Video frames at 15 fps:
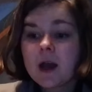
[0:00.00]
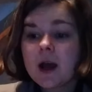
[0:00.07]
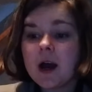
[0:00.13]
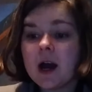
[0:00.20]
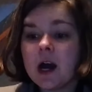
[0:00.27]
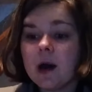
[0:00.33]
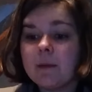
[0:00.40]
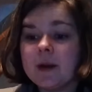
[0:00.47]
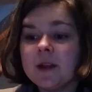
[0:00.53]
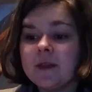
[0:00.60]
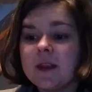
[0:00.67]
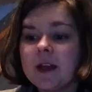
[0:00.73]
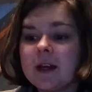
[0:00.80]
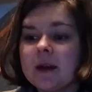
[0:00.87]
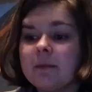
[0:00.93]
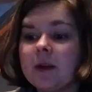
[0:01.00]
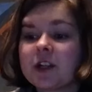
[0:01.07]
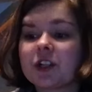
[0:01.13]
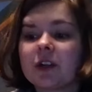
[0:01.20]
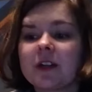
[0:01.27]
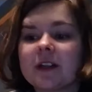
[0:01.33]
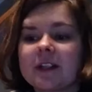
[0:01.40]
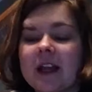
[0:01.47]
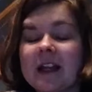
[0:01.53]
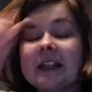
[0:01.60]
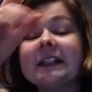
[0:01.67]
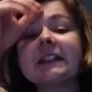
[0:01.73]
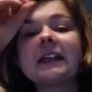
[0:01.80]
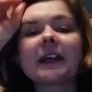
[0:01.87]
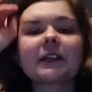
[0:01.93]
And then in measure
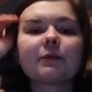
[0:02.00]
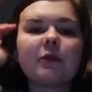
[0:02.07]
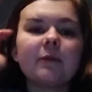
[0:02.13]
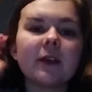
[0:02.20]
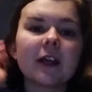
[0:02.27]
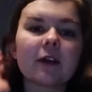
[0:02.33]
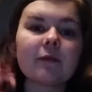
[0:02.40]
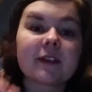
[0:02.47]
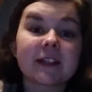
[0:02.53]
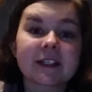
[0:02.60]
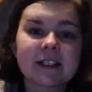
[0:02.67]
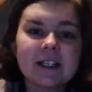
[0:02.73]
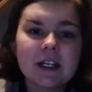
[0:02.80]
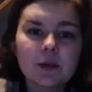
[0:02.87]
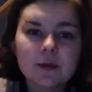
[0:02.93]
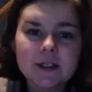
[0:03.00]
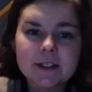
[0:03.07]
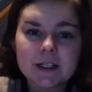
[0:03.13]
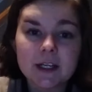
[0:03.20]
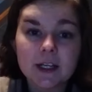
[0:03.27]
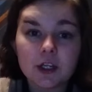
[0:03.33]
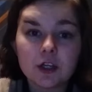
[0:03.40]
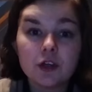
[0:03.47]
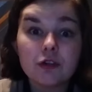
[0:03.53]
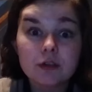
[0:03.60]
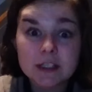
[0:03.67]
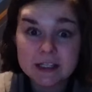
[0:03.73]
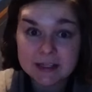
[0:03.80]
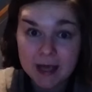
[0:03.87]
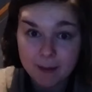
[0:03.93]
86, we begin with a sequencing
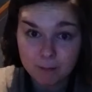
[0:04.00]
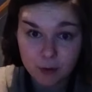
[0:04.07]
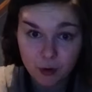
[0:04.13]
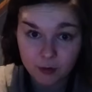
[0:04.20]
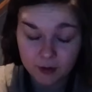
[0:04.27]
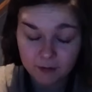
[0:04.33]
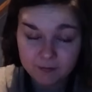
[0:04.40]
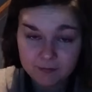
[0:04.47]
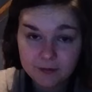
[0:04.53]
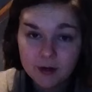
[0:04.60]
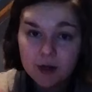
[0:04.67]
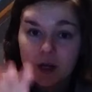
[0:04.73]
using that motive